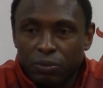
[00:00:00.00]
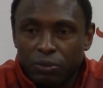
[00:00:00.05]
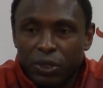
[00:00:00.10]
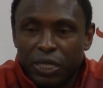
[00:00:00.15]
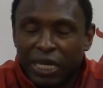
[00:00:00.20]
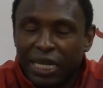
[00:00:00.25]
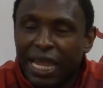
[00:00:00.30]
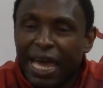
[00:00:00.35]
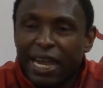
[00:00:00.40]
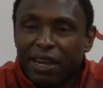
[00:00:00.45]

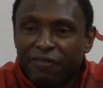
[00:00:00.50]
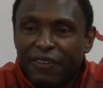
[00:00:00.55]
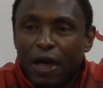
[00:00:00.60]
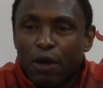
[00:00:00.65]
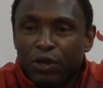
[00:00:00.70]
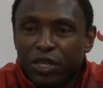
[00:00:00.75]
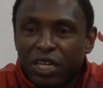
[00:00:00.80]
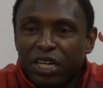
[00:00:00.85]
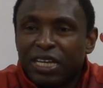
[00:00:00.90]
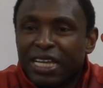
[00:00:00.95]
But a lot of
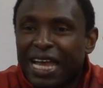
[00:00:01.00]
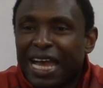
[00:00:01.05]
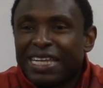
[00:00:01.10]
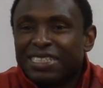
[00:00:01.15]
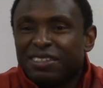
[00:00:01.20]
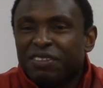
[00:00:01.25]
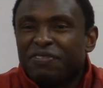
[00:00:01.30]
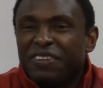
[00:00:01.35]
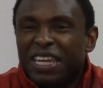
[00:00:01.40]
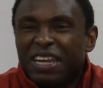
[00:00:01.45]
our young
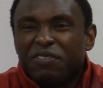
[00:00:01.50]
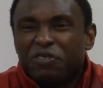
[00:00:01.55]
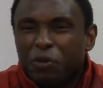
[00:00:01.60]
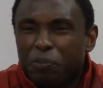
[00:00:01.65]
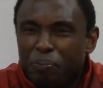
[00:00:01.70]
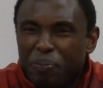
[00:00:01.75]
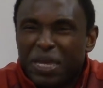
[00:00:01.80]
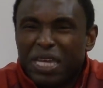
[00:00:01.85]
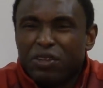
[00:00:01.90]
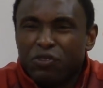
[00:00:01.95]
guys have never
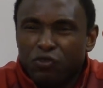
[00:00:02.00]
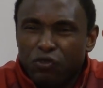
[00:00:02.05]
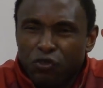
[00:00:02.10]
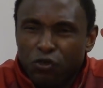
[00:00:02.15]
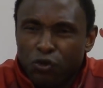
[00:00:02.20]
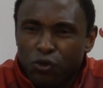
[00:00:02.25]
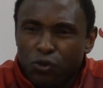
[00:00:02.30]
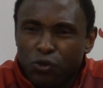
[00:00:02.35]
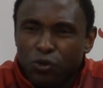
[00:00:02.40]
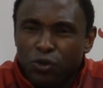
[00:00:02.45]
been
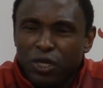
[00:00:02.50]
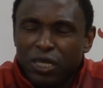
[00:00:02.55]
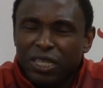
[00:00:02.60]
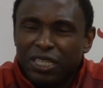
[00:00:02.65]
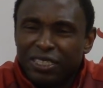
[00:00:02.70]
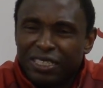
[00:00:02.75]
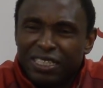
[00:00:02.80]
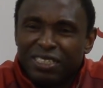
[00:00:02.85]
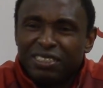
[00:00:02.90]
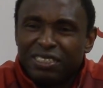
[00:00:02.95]
through
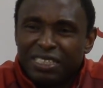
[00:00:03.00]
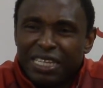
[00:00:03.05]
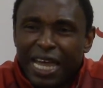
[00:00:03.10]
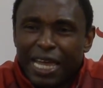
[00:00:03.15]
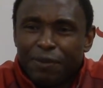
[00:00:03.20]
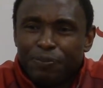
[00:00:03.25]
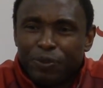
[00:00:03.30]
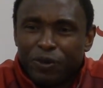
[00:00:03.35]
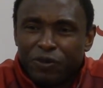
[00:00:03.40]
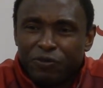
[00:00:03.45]
this
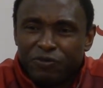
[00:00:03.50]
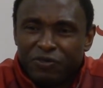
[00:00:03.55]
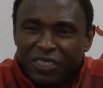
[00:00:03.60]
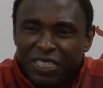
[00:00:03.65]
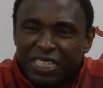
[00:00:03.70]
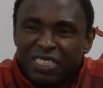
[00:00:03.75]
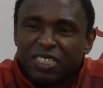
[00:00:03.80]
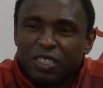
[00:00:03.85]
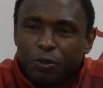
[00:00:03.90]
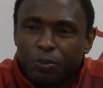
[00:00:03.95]
type of
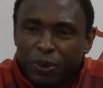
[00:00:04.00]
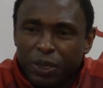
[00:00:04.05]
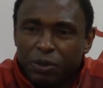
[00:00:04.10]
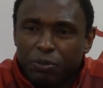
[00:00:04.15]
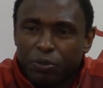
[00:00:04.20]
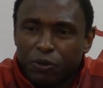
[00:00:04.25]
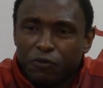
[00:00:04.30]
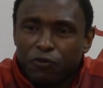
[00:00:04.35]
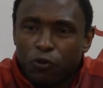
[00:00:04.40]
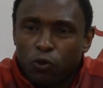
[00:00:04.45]

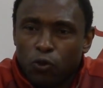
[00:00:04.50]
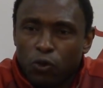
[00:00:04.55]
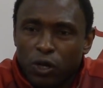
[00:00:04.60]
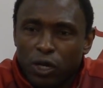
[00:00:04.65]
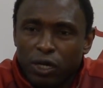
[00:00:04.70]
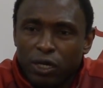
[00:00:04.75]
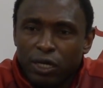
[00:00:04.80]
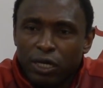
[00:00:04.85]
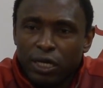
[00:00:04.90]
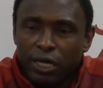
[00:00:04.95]
discipline before,